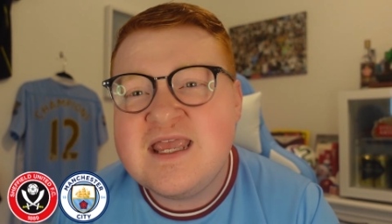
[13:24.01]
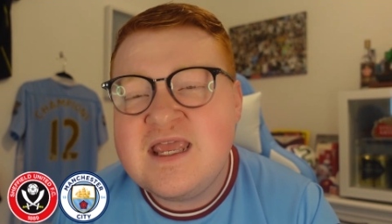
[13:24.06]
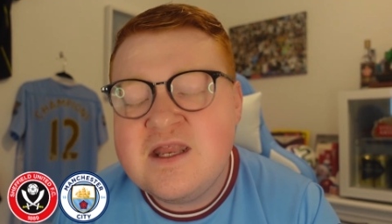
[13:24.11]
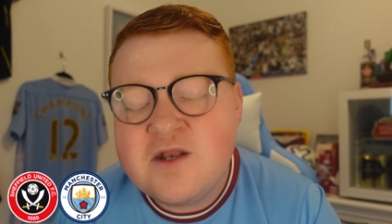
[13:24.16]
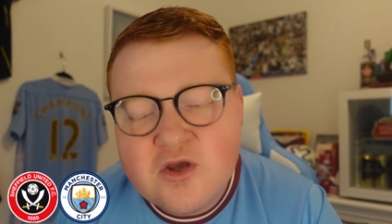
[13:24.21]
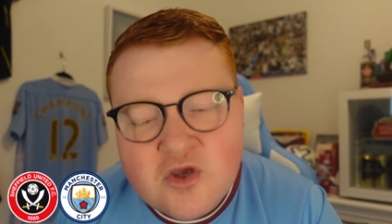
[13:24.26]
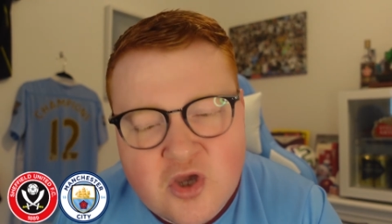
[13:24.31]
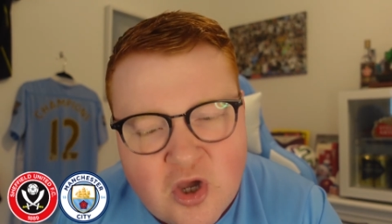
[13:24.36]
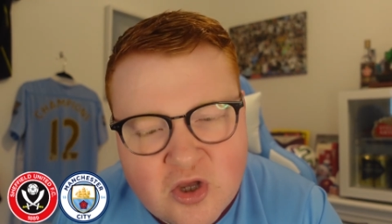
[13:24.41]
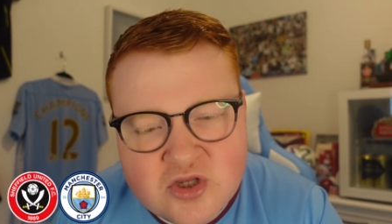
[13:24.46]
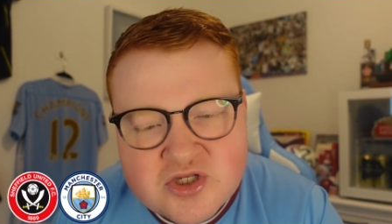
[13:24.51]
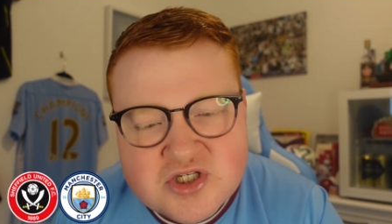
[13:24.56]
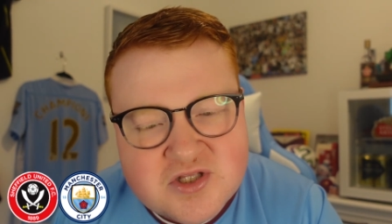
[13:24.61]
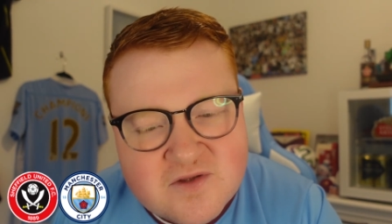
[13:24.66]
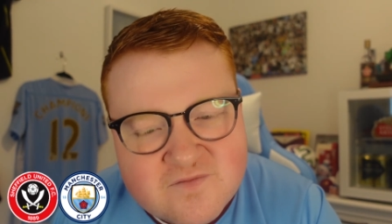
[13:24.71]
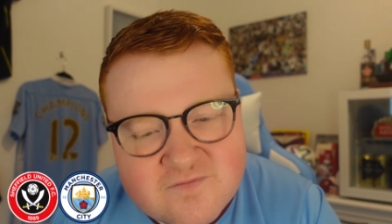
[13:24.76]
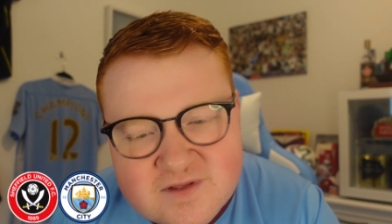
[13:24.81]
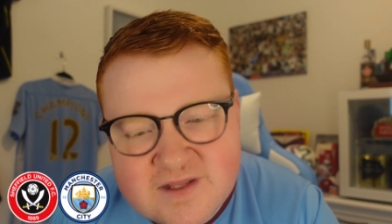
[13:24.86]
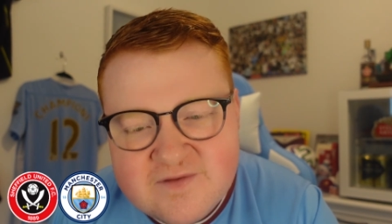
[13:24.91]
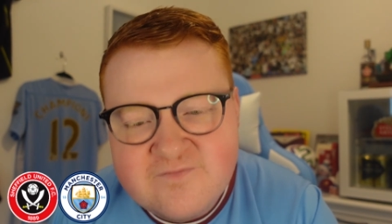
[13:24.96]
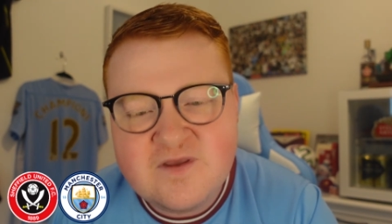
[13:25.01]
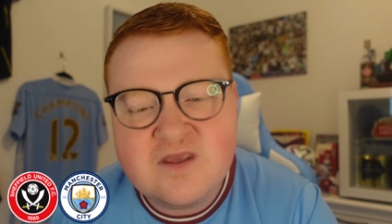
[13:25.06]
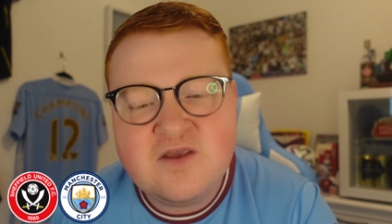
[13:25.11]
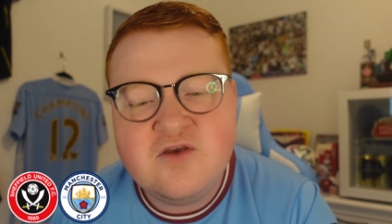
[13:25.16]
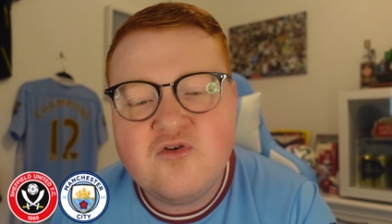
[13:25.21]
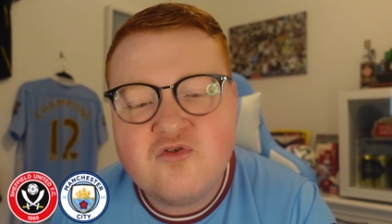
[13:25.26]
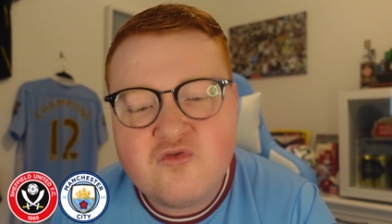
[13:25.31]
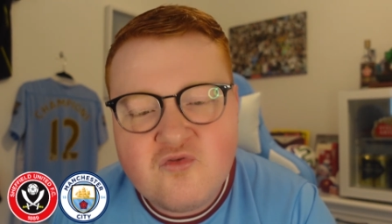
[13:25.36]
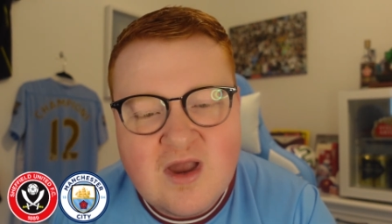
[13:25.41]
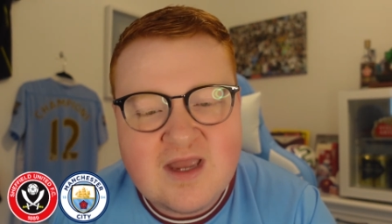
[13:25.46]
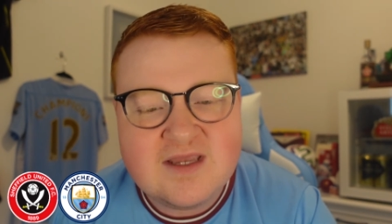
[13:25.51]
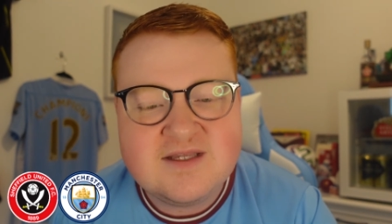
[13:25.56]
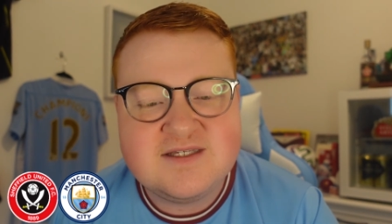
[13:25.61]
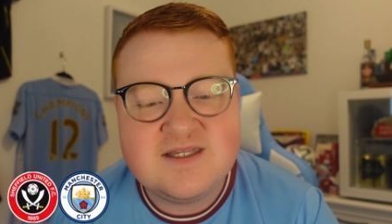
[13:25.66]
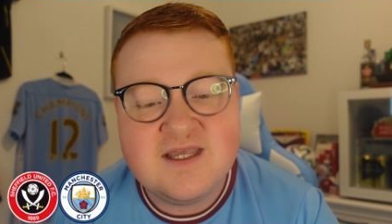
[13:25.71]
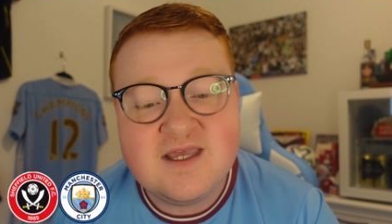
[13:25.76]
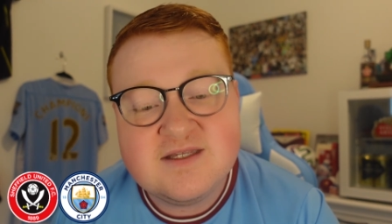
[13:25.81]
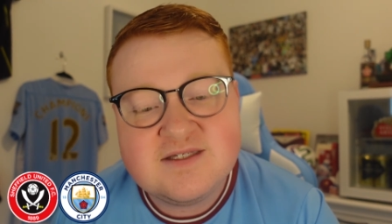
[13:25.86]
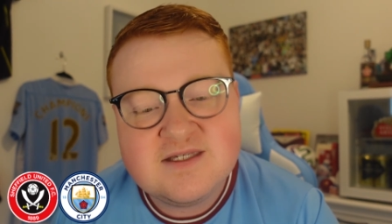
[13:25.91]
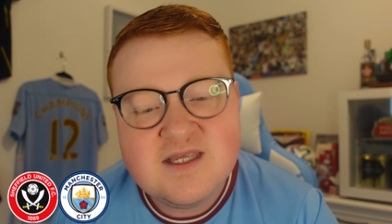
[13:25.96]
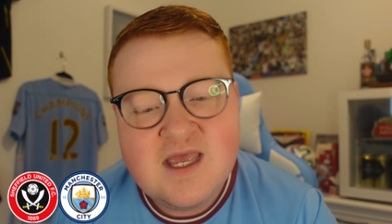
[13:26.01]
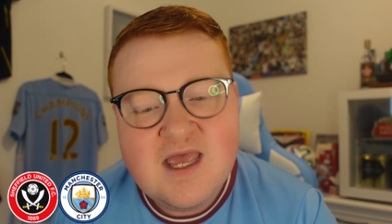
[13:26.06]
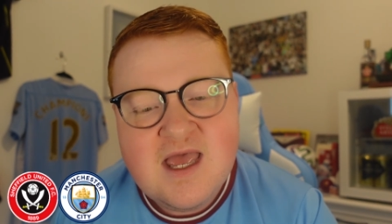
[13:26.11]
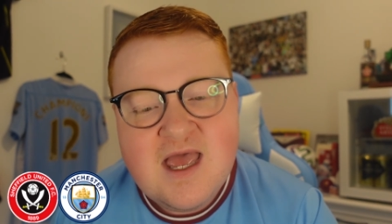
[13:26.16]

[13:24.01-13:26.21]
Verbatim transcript: in a cost of living crisis?